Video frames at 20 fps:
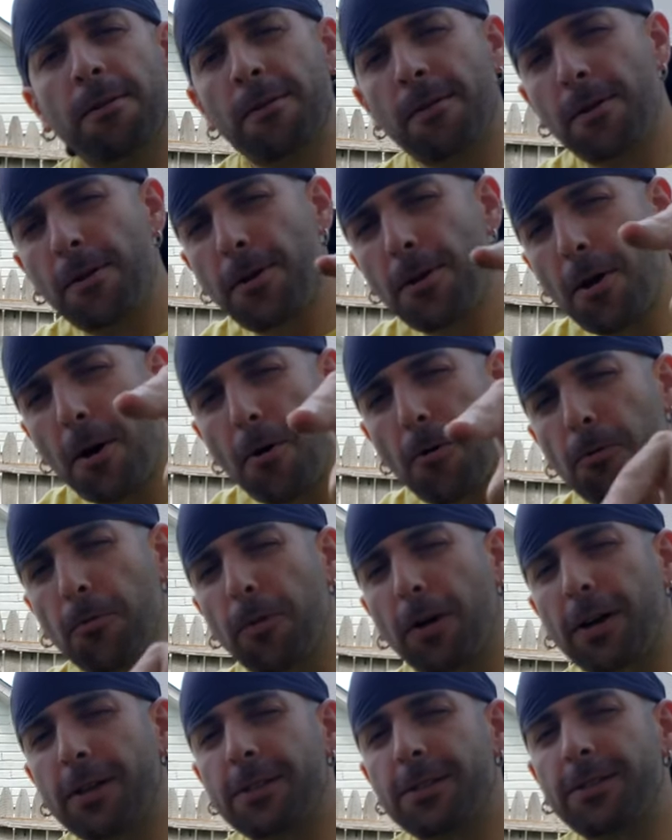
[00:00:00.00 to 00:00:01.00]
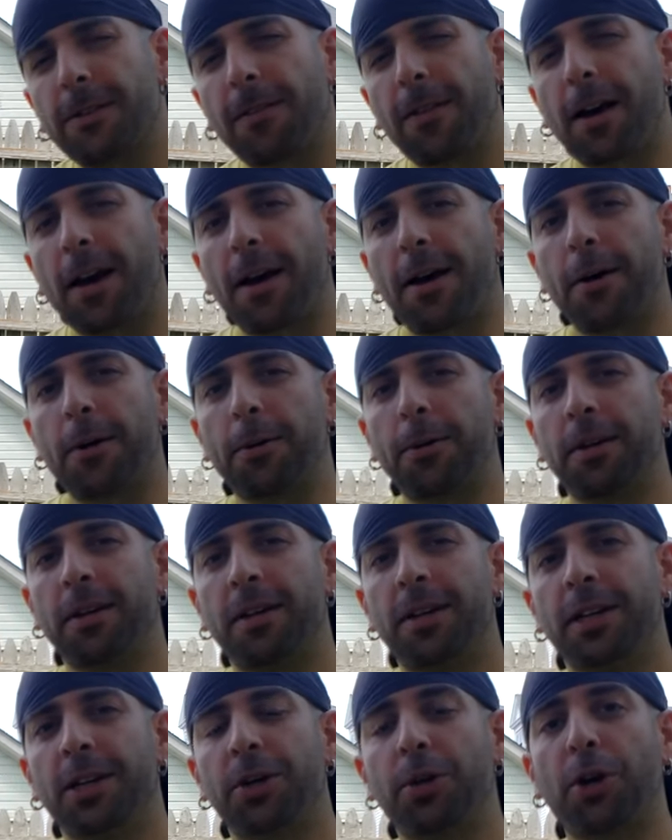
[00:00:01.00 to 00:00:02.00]
No rust allowed.
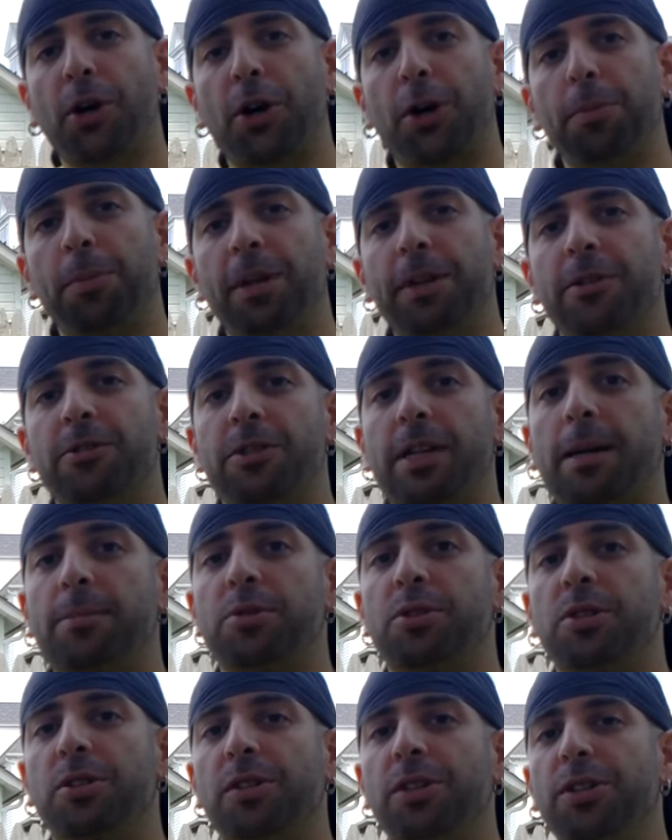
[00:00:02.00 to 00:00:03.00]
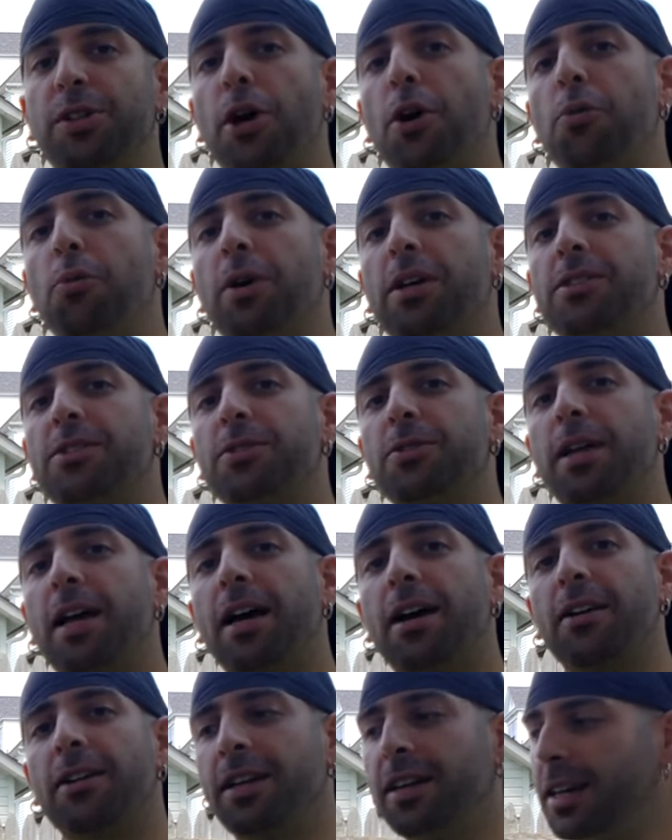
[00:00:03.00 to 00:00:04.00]
You heard me, there's absolutely no rust
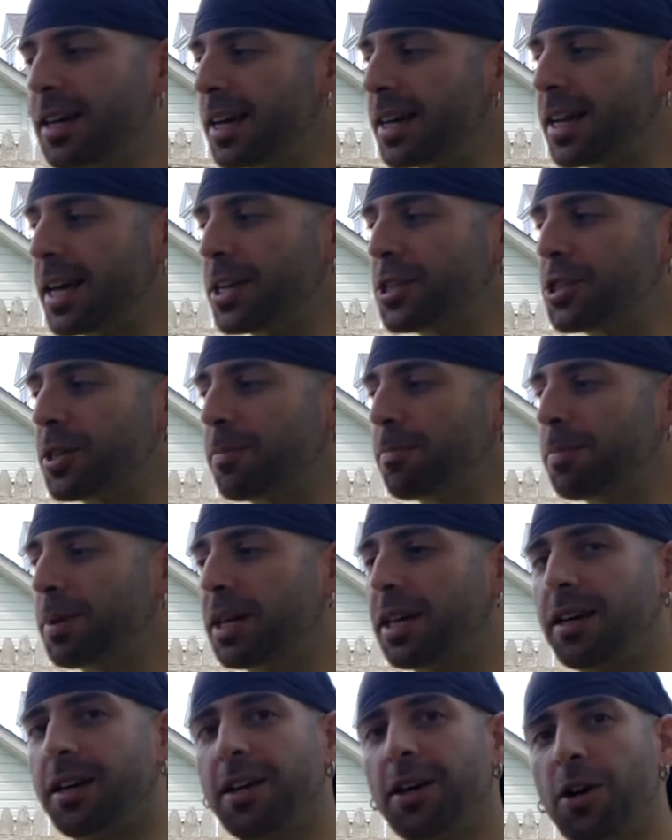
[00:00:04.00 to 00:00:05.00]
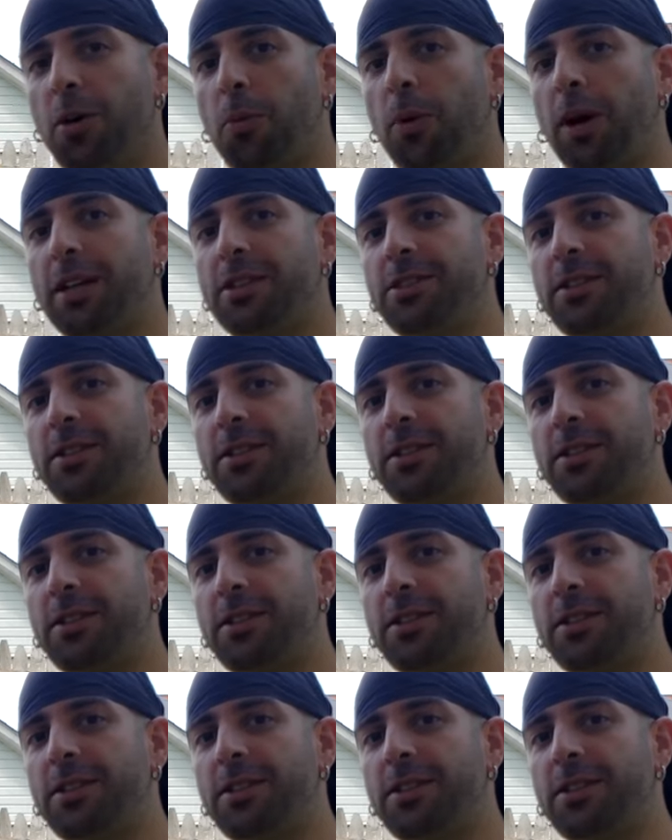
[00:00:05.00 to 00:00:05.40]
allowed in HMB. Well, it